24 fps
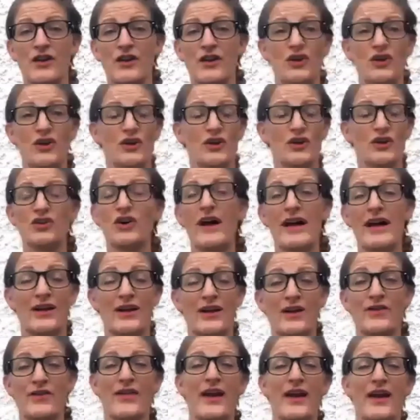not echo
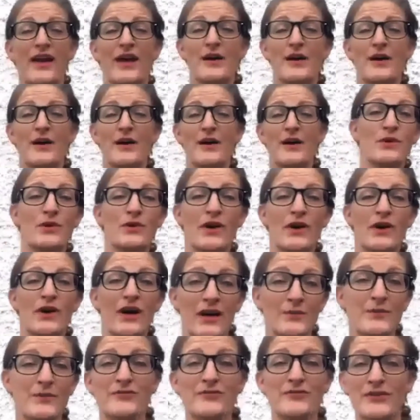that more
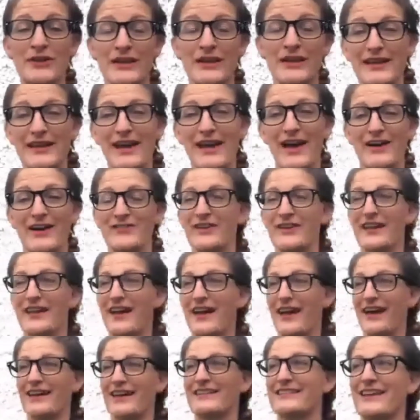fully, having
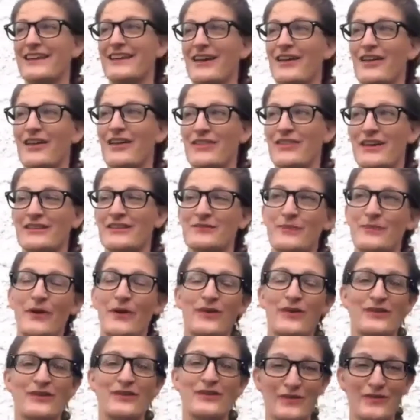had the
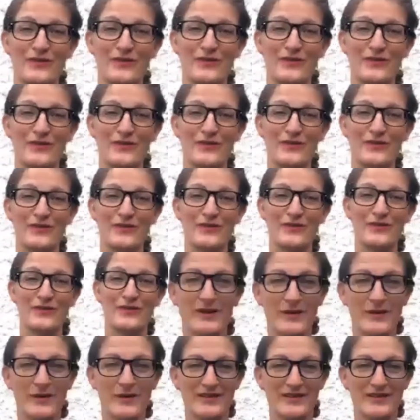experience of homeschooling
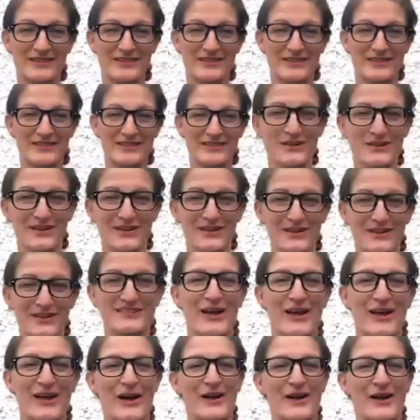my six-year-old
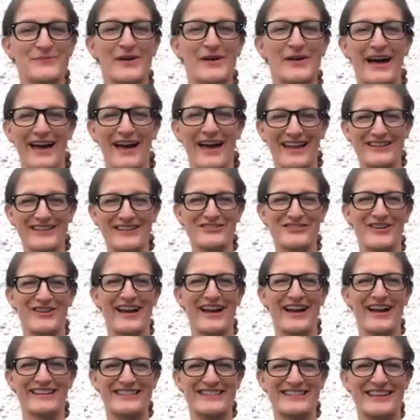last term and
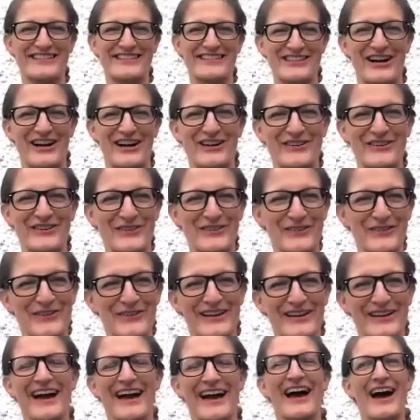trying to juggle
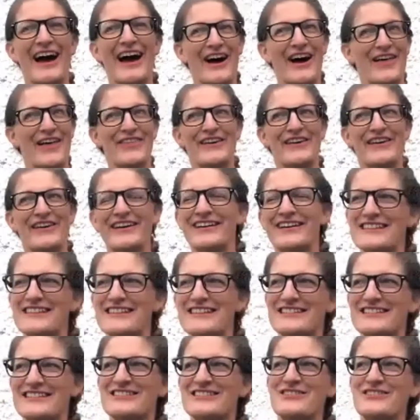other
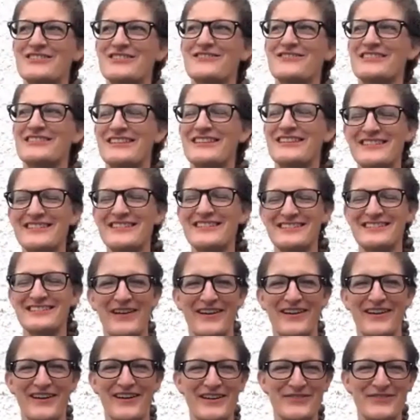duties in
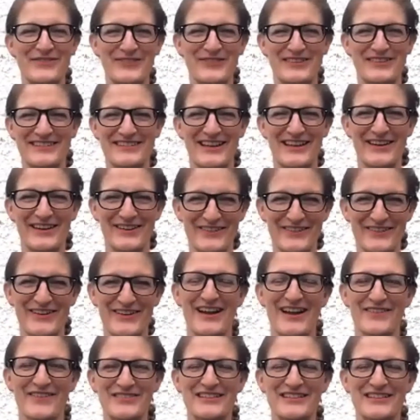my life. So
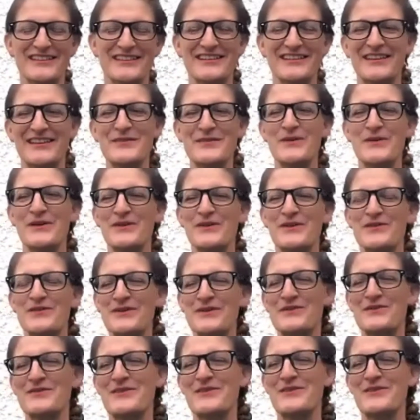absolutely
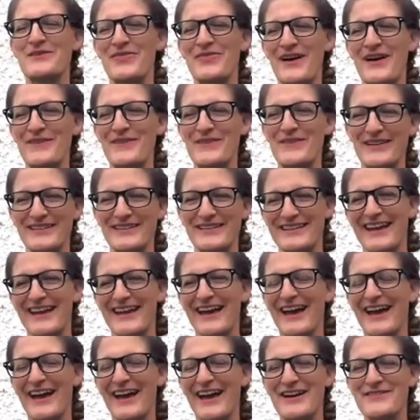agree with you on that
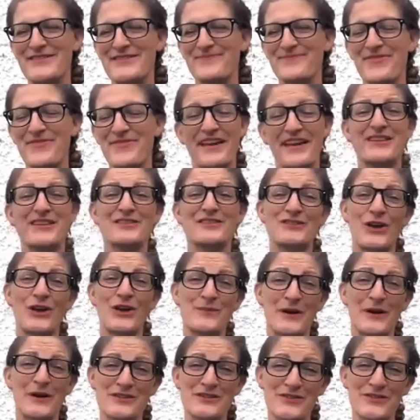one. Thank you
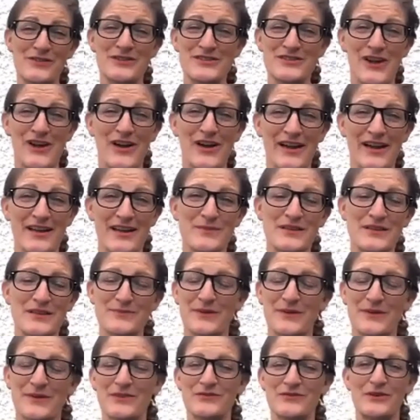so much for your time. It's
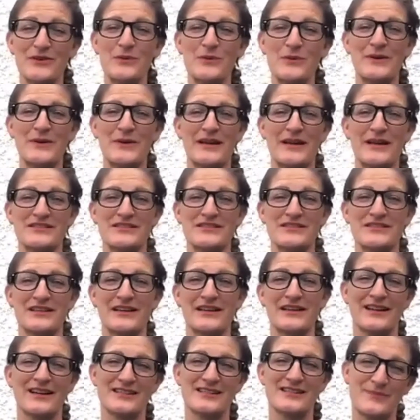been a real pleasure
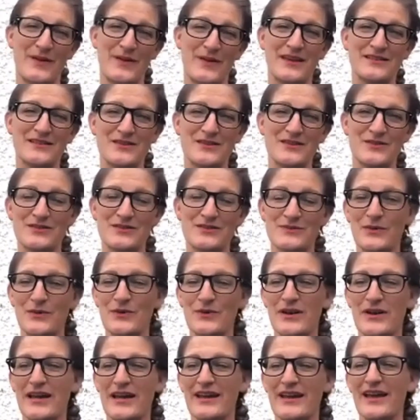speaking to you this
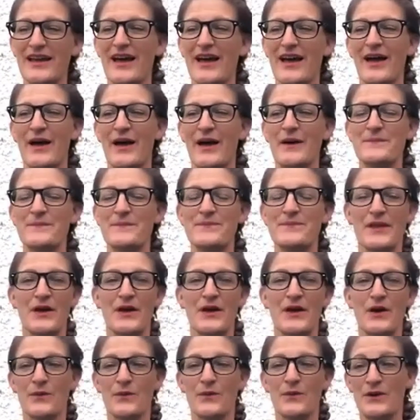morning.
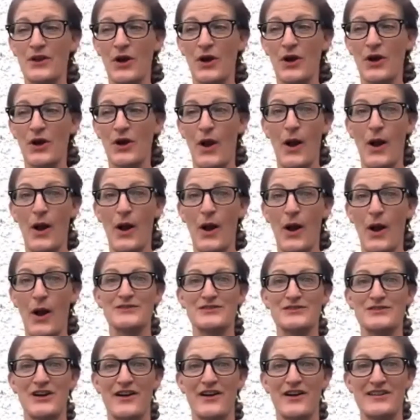We know how busy
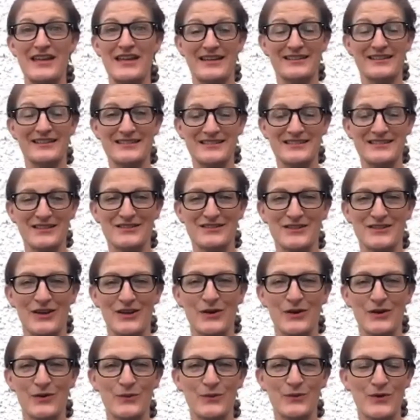your diary is,
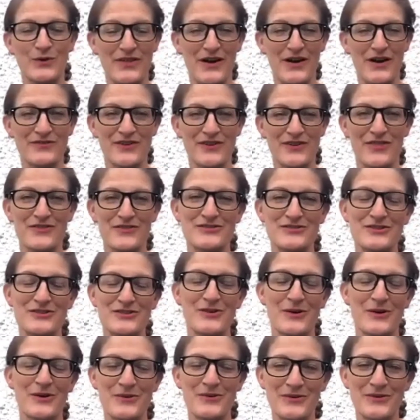so without further
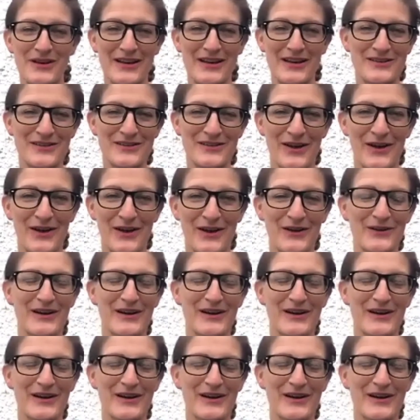ado, I will let you go.